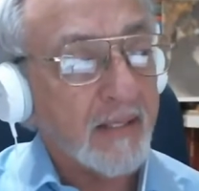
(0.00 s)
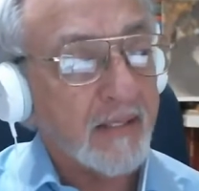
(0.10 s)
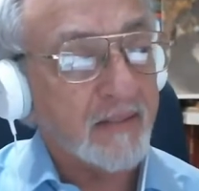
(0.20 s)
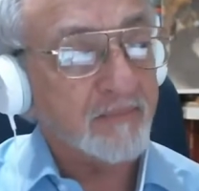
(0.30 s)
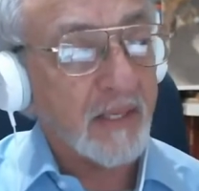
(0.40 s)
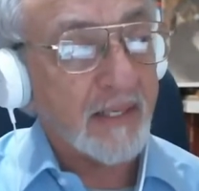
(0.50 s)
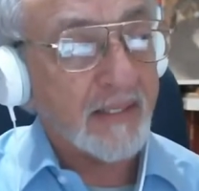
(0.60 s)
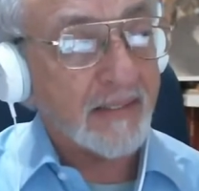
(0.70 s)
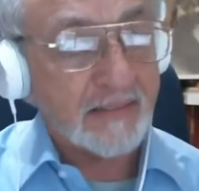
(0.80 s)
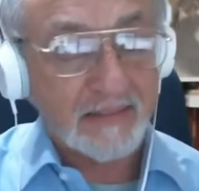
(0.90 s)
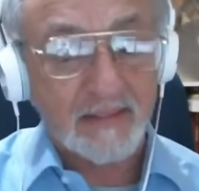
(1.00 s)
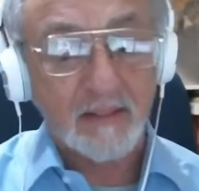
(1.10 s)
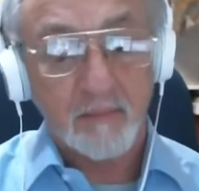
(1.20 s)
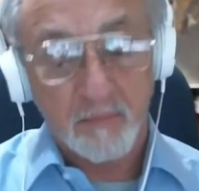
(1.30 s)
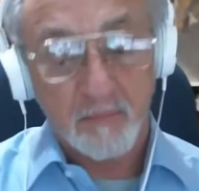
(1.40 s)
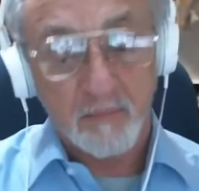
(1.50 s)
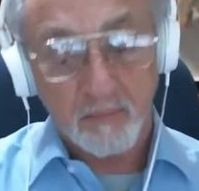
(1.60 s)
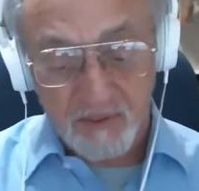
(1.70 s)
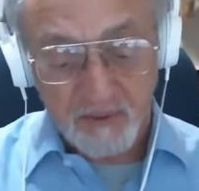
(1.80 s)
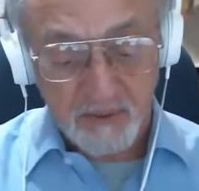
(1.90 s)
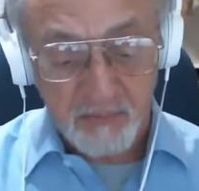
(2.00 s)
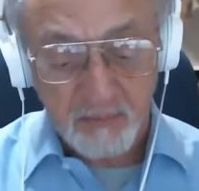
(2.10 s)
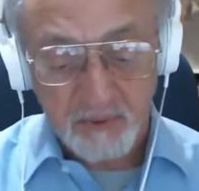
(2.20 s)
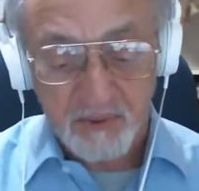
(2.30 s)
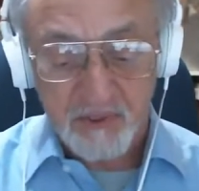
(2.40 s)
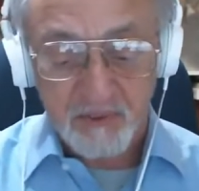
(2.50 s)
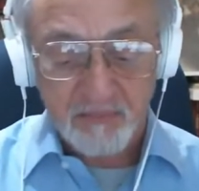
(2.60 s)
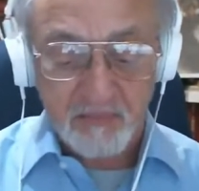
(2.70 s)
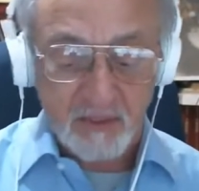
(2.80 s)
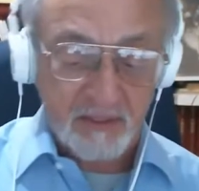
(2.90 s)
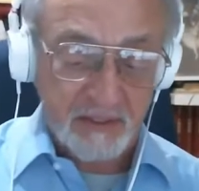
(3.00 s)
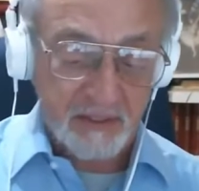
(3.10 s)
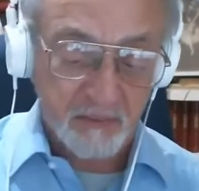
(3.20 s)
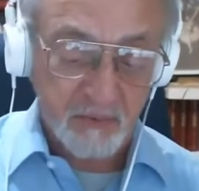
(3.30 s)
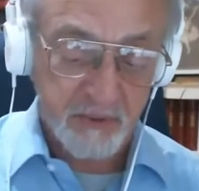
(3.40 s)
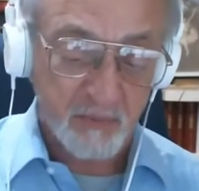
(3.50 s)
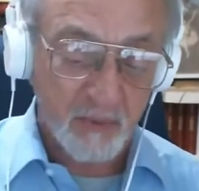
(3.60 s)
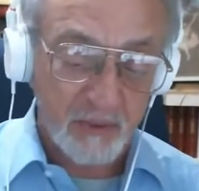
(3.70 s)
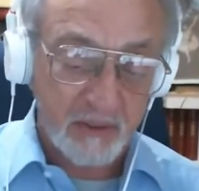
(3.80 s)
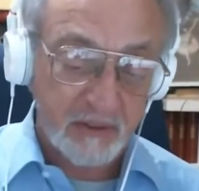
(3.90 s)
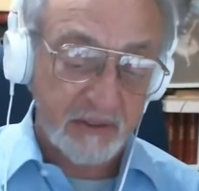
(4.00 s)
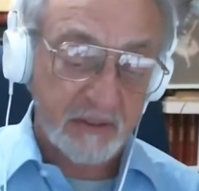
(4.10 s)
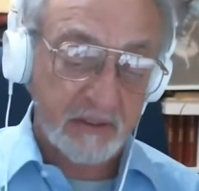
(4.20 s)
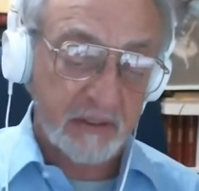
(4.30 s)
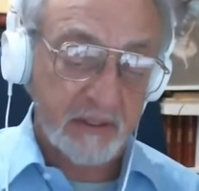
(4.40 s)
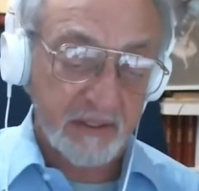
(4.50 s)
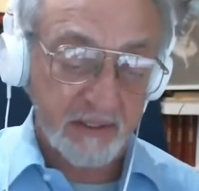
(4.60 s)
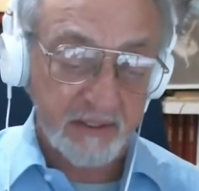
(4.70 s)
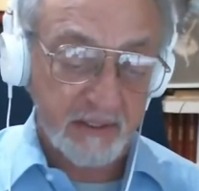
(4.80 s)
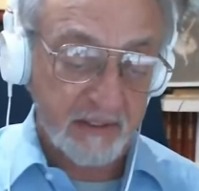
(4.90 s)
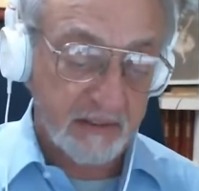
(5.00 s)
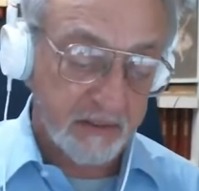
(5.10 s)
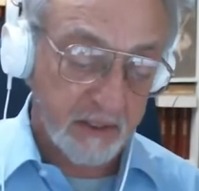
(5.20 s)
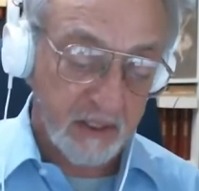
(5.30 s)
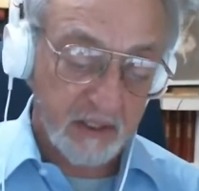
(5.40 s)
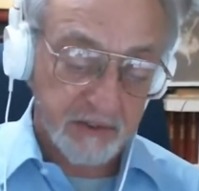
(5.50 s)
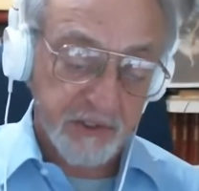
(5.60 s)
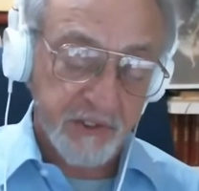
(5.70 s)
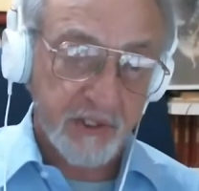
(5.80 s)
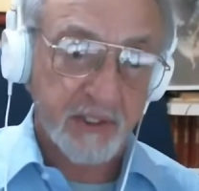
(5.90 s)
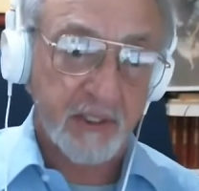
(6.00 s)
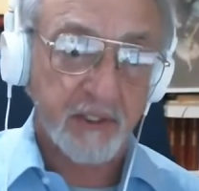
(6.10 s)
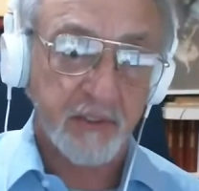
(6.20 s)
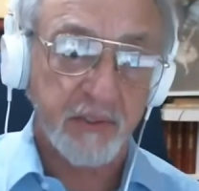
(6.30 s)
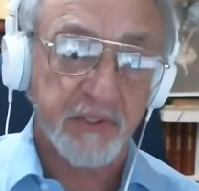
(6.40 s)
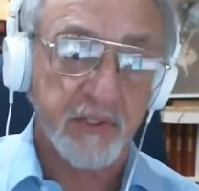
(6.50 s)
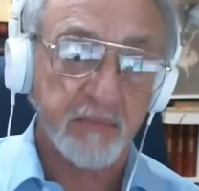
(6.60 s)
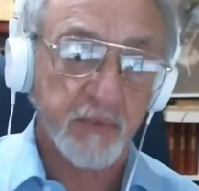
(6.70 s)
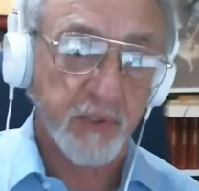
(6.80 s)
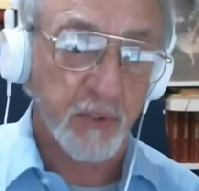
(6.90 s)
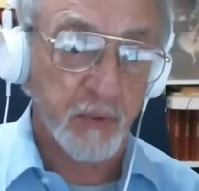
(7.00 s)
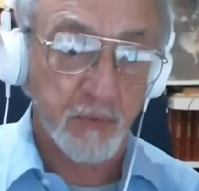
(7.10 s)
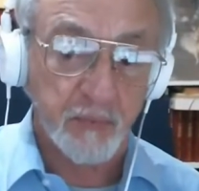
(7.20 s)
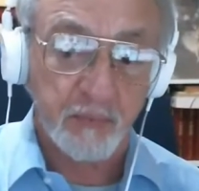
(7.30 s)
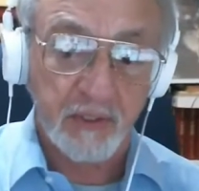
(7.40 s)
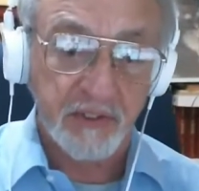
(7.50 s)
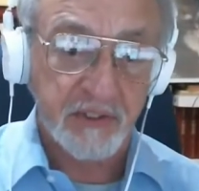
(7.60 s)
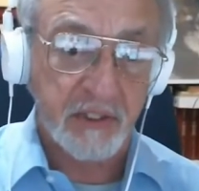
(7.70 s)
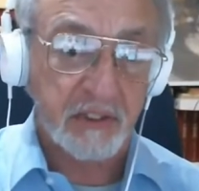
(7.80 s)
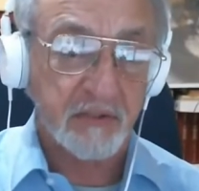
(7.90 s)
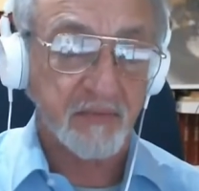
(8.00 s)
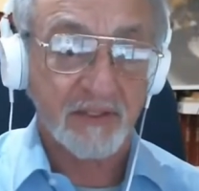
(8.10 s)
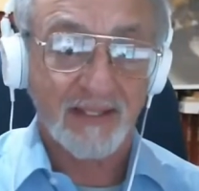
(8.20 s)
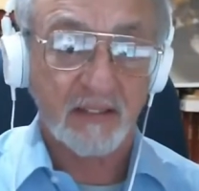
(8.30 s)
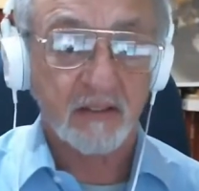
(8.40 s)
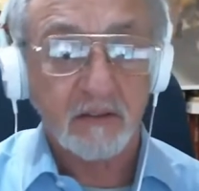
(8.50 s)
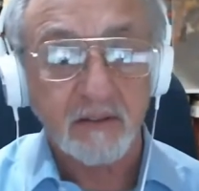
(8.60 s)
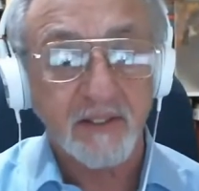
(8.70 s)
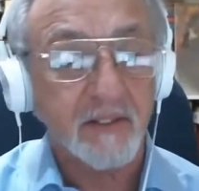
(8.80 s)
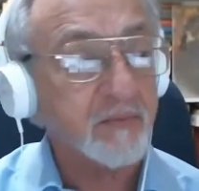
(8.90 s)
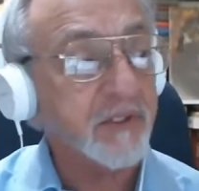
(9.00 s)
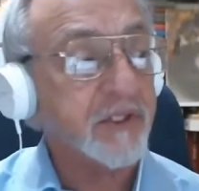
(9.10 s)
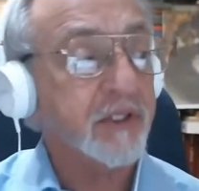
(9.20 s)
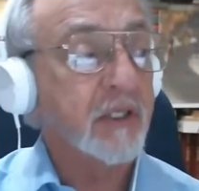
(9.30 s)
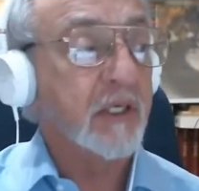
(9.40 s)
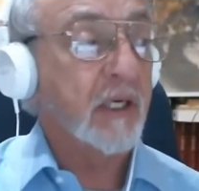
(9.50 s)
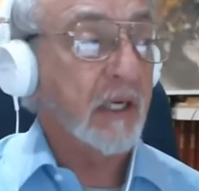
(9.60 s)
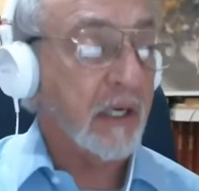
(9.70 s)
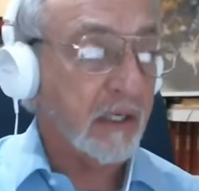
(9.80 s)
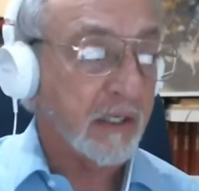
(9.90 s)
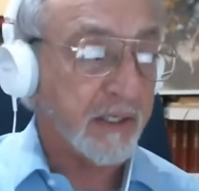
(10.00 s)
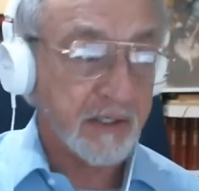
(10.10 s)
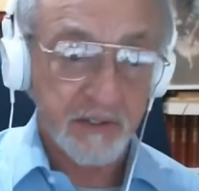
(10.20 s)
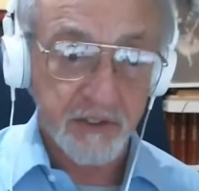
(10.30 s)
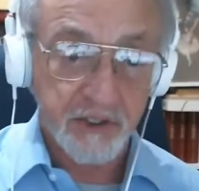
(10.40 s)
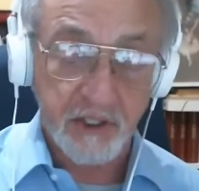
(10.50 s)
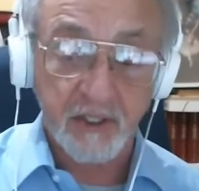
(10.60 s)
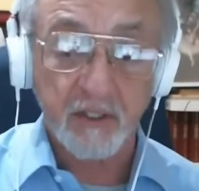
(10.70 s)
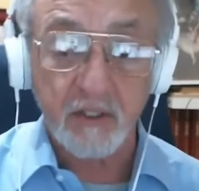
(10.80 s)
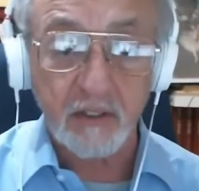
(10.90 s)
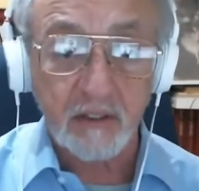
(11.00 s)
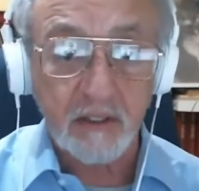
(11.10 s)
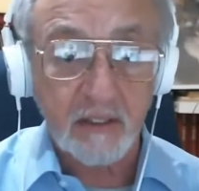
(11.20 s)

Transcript: Um, and because, of course, Buddhism uh, was born in uh, India, uh, just like Hinduism, so much of the technical language uh, is shared.